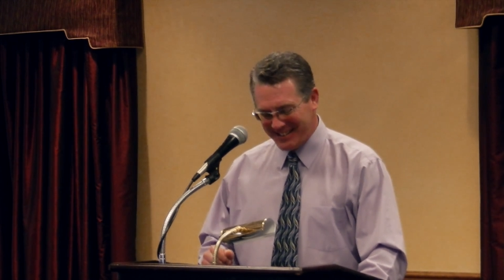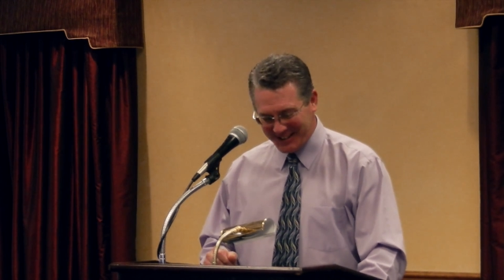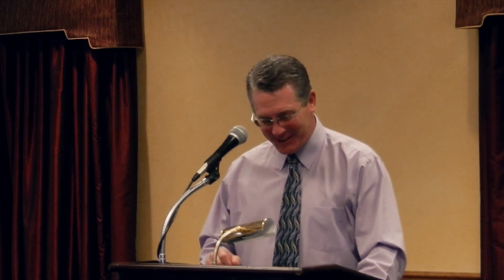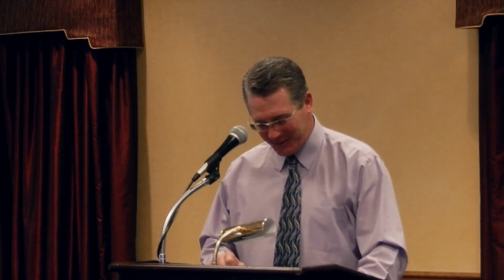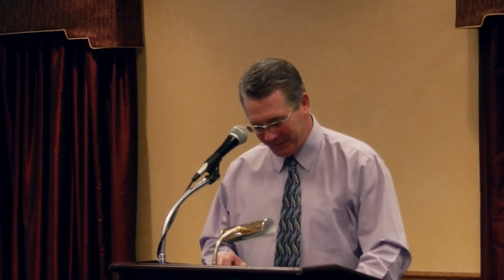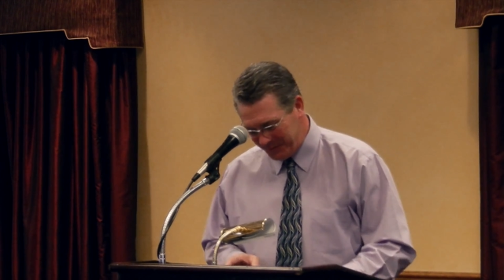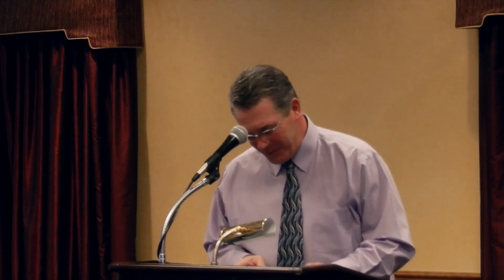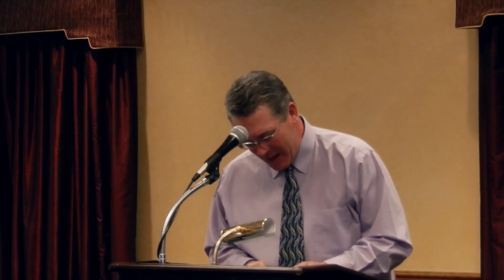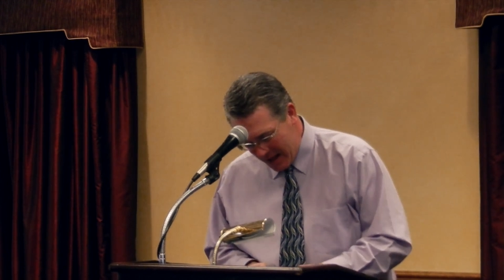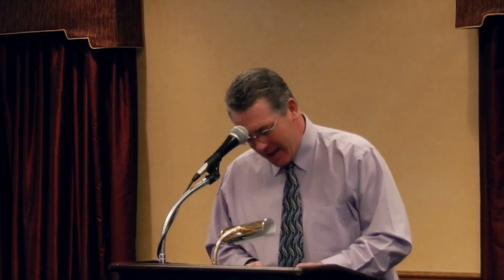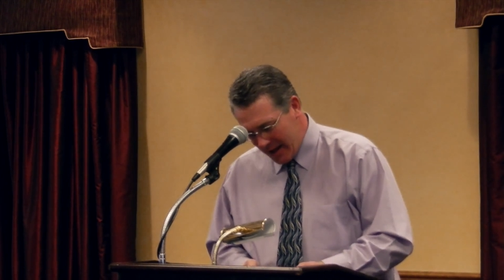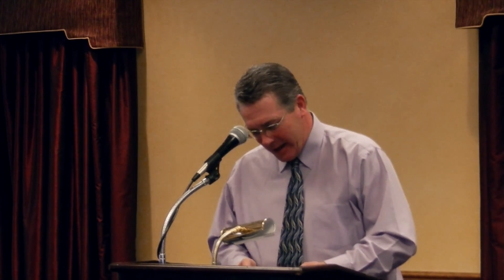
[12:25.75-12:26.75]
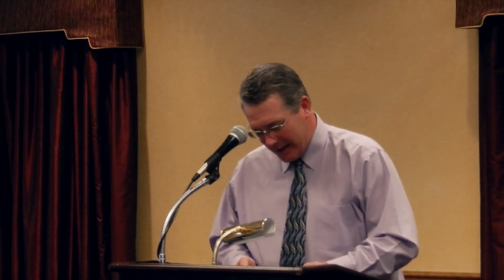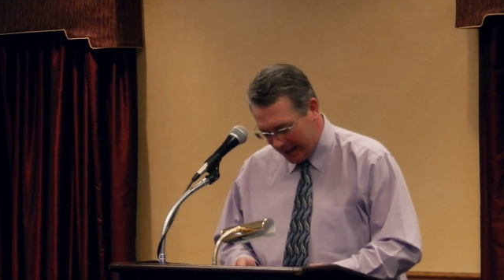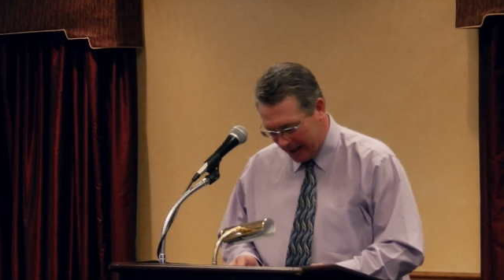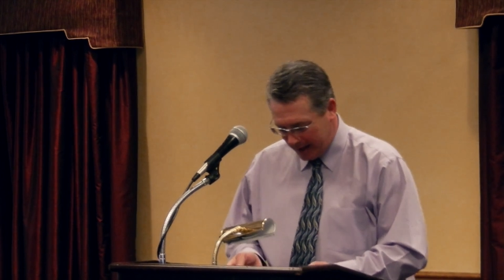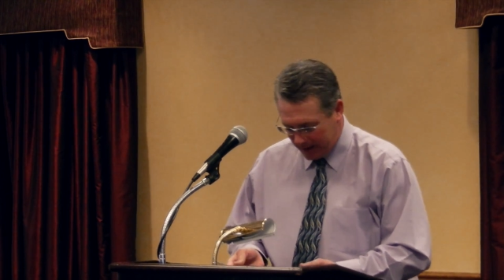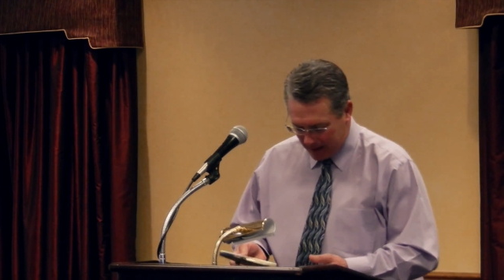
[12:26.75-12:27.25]
so,
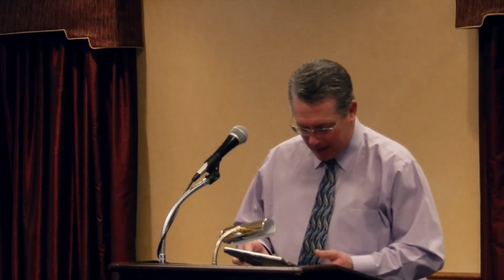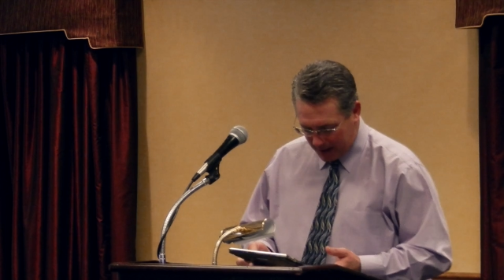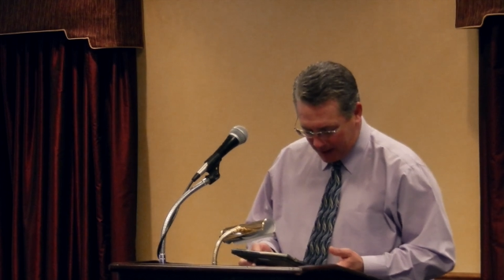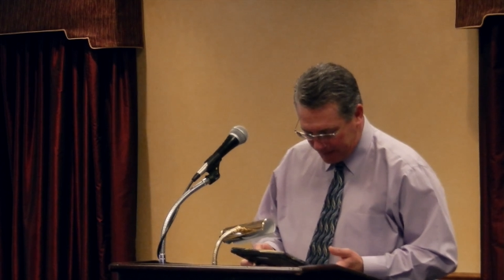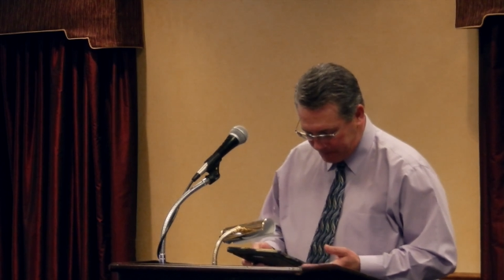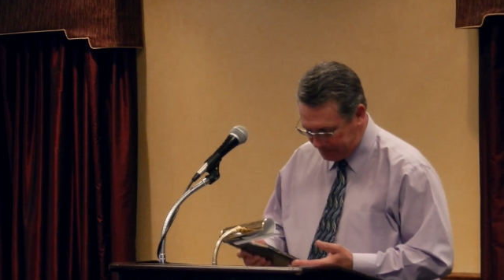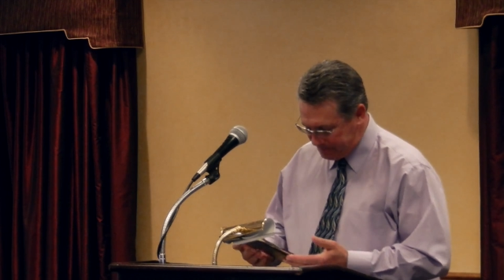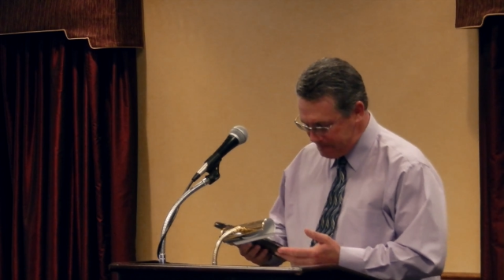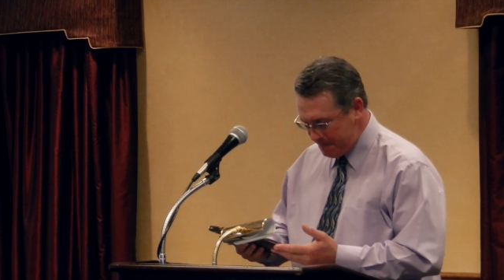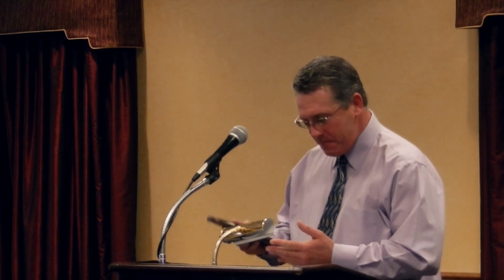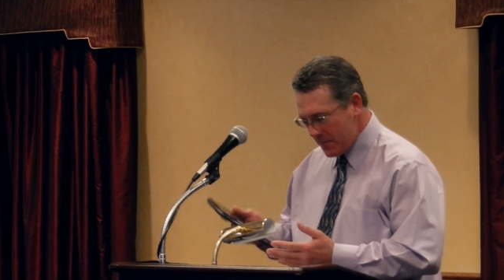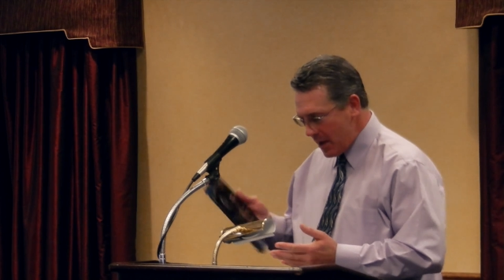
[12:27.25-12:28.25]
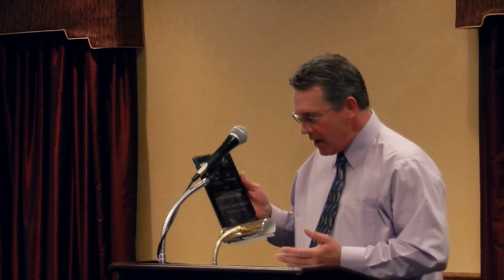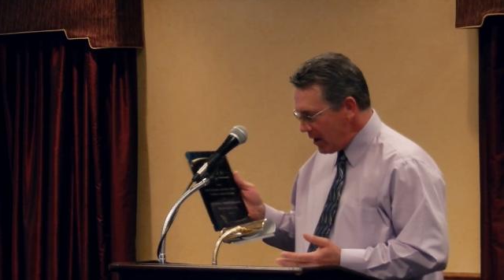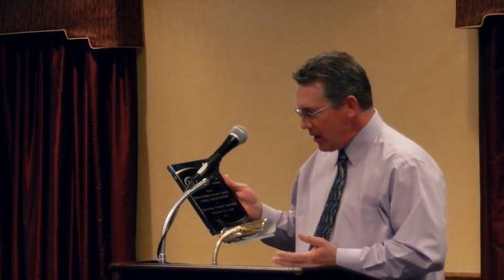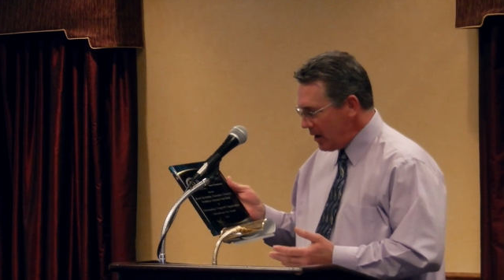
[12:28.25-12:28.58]
again, um,